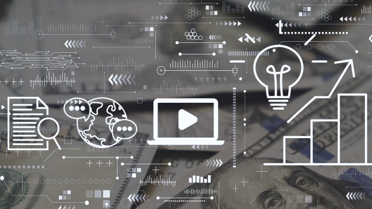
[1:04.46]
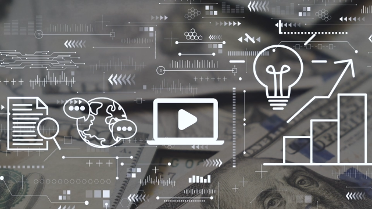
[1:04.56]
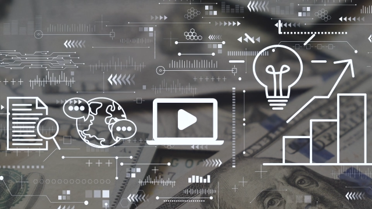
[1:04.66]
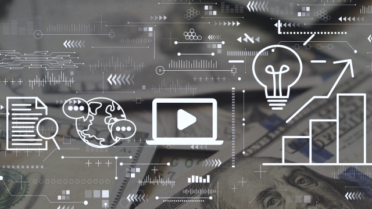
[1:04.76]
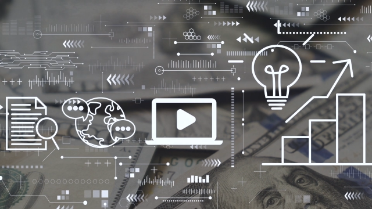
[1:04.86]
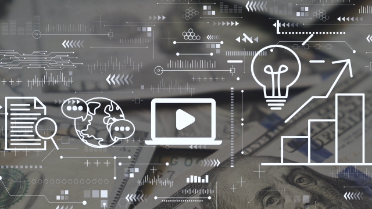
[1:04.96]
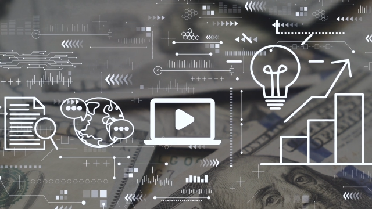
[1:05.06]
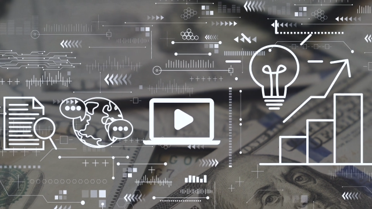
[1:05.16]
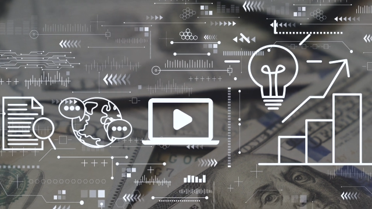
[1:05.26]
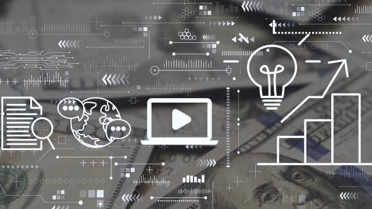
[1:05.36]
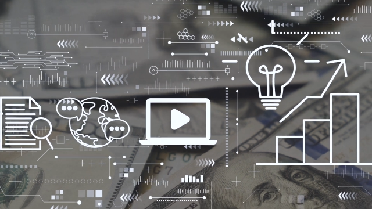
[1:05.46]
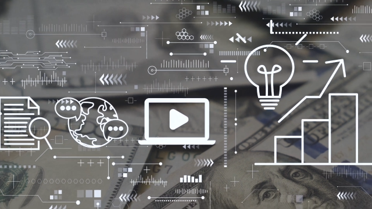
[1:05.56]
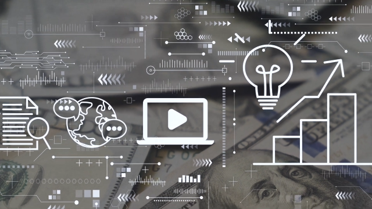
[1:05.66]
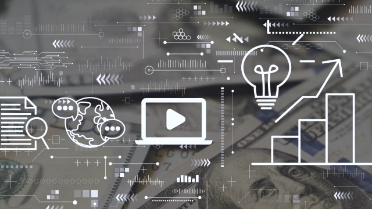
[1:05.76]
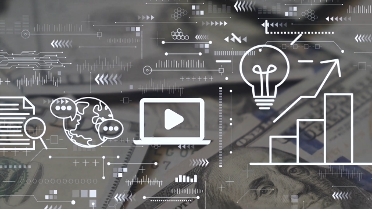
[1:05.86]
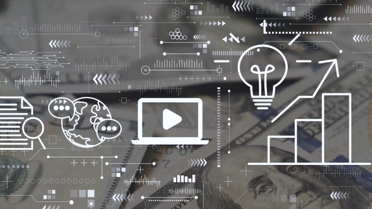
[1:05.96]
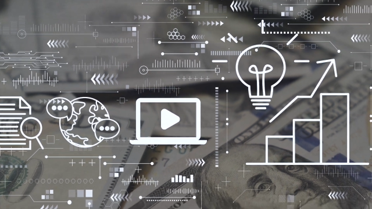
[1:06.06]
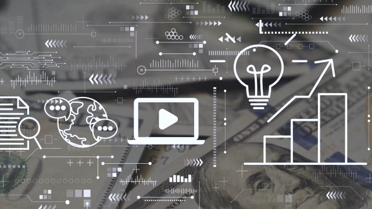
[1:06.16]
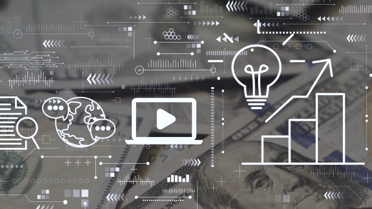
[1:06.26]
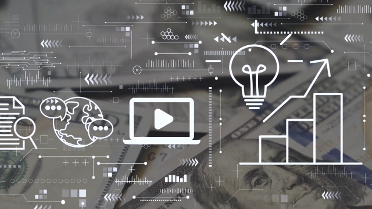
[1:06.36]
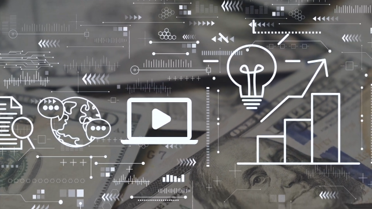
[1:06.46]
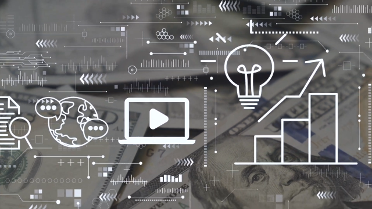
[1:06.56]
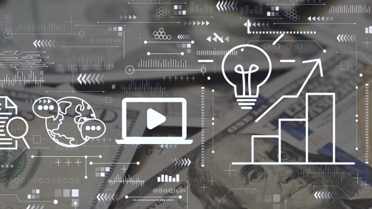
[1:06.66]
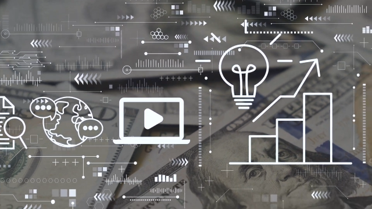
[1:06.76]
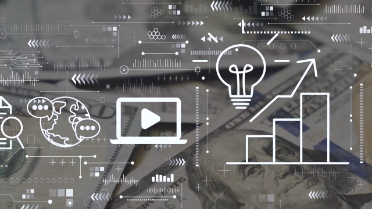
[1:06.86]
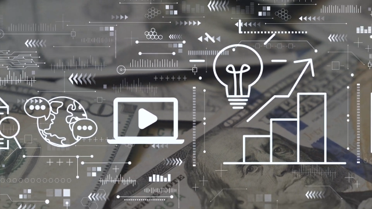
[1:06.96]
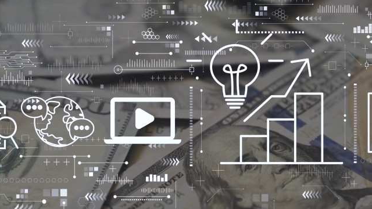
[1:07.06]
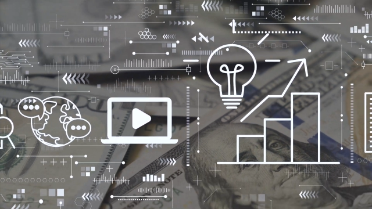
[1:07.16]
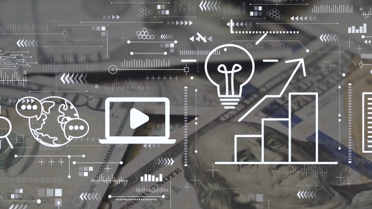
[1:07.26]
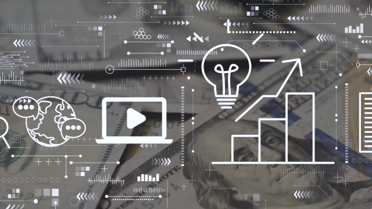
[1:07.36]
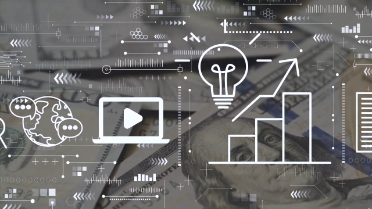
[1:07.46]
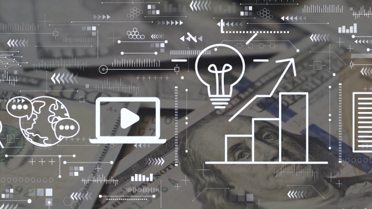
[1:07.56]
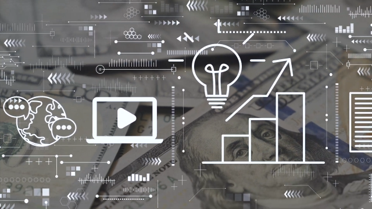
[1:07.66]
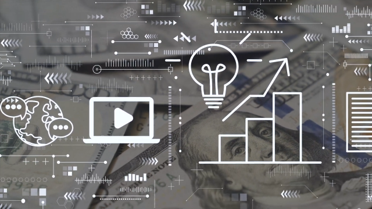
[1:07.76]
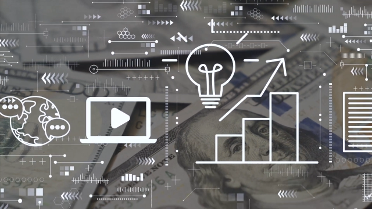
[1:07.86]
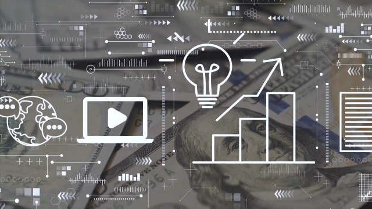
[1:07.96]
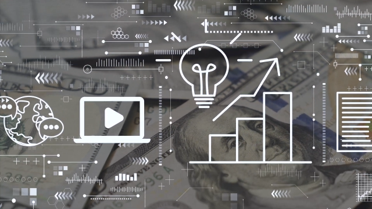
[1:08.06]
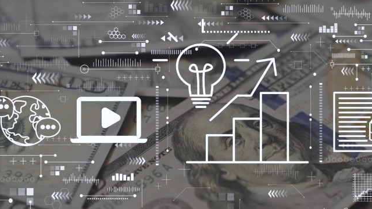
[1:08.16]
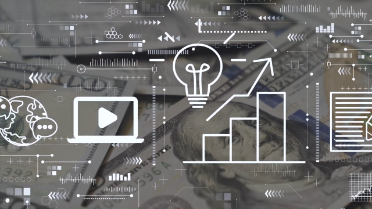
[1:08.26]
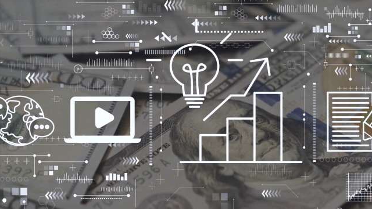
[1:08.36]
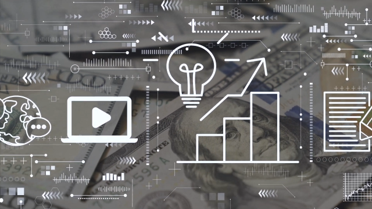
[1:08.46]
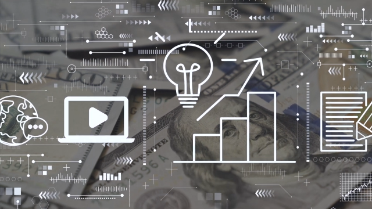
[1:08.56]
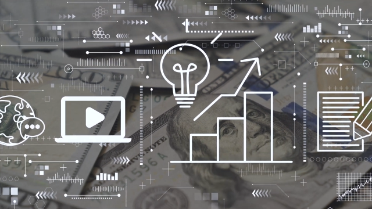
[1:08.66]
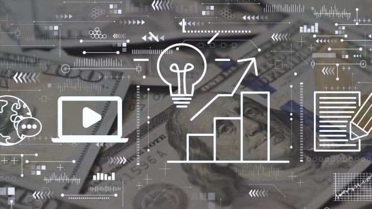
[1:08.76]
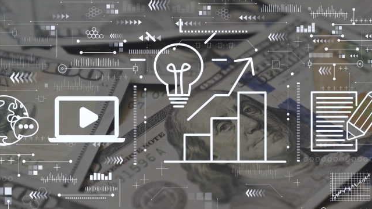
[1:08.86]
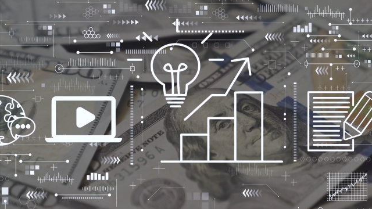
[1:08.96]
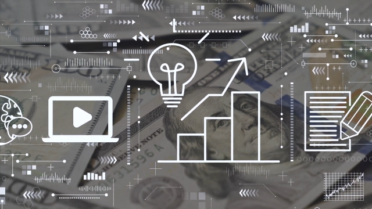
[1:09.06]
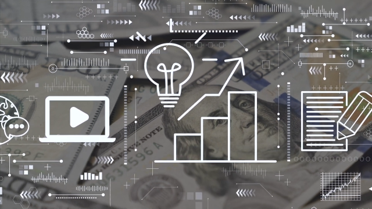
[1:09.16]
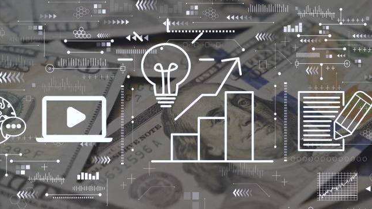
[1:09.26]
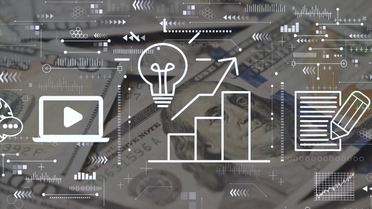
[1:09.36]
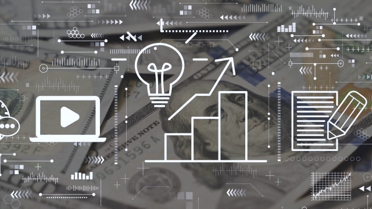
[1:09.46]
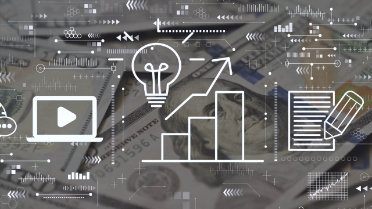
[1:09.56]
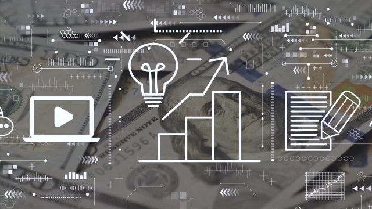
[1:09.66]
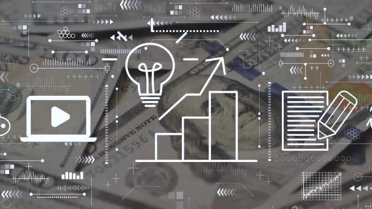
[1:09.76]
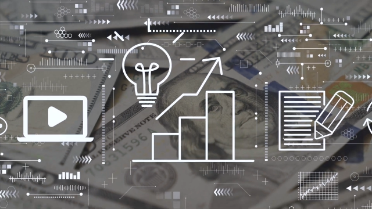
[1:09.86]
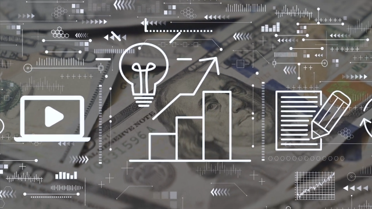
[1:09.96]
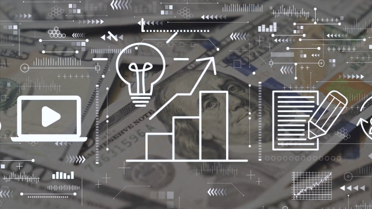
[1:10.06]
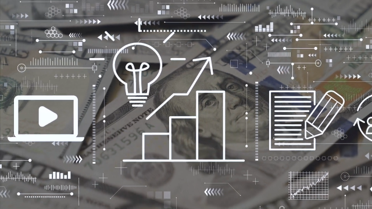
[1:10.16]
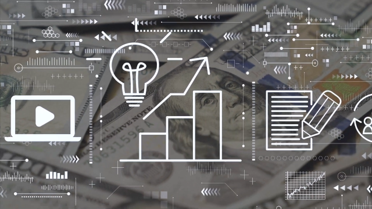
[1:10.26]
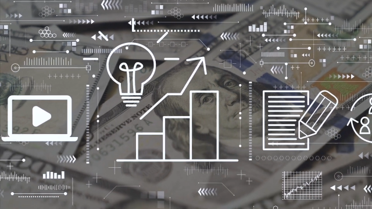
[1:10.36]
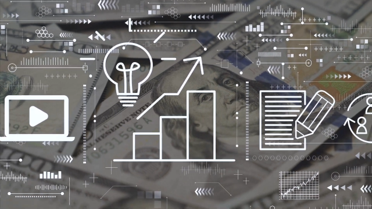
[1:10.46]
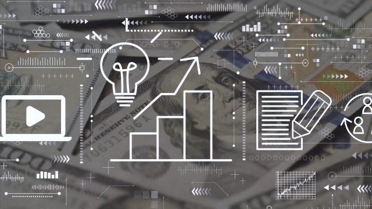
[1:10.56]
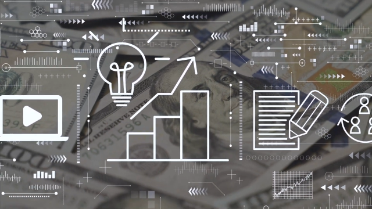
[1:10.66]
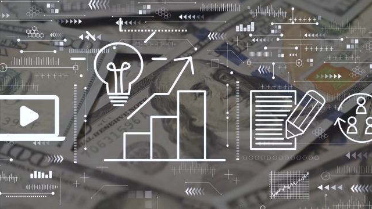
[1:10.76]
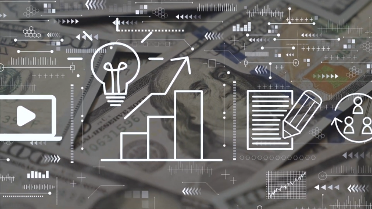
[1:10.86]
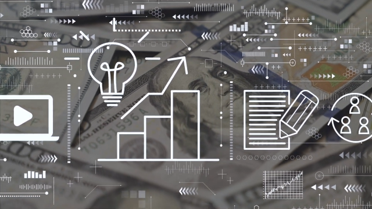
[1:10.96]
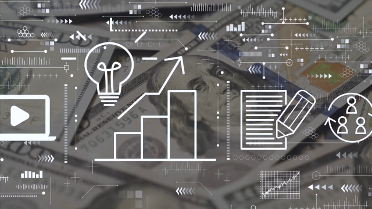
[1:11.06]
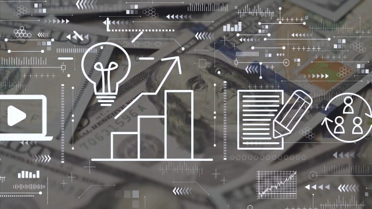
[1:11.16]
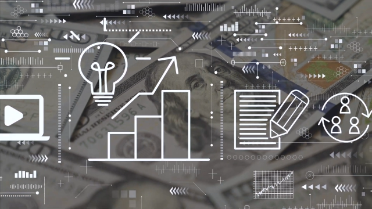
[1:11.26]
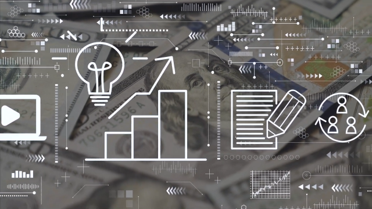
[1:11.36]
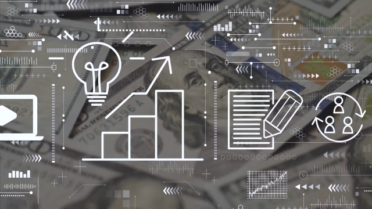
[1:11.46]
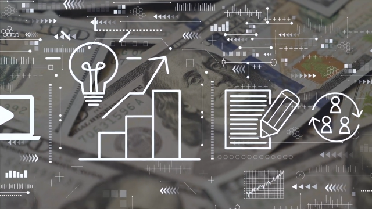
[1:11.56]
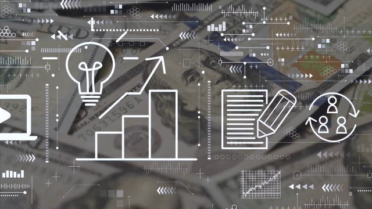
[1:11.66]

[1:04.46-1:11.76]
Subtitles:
No face is visible, so there are no lips to read.